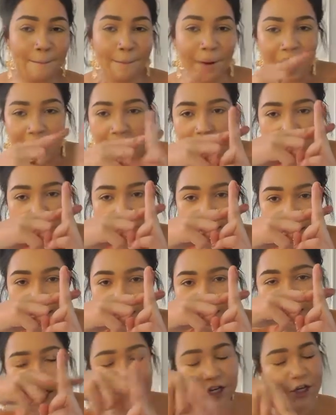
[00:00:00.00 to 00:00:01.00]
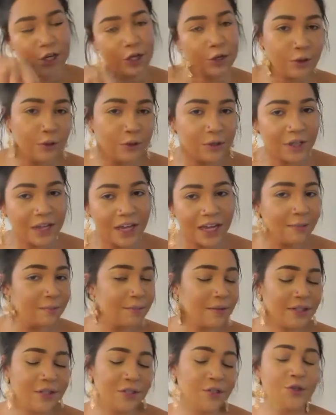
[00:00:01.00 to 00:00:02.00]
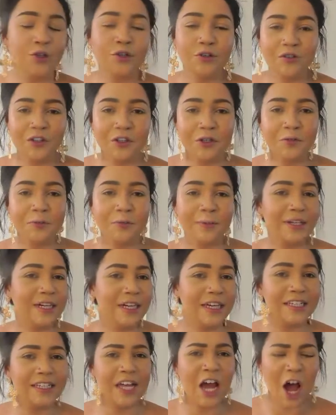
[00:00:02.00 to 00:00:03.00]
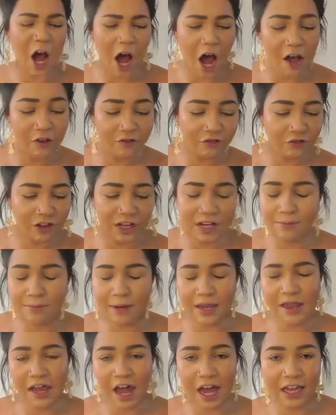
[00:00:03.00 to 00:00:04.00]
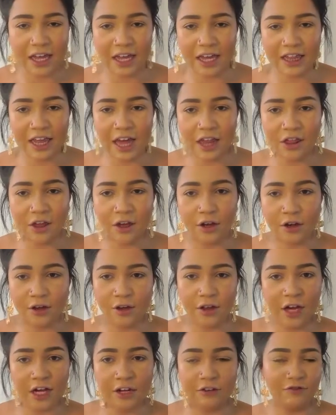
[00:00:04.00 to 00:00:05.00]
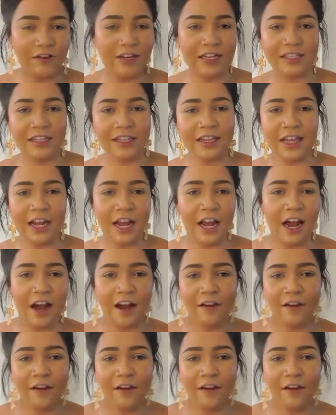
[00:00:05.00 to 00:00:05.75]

plus nude lip tutorial because I've really been liking that look like recently.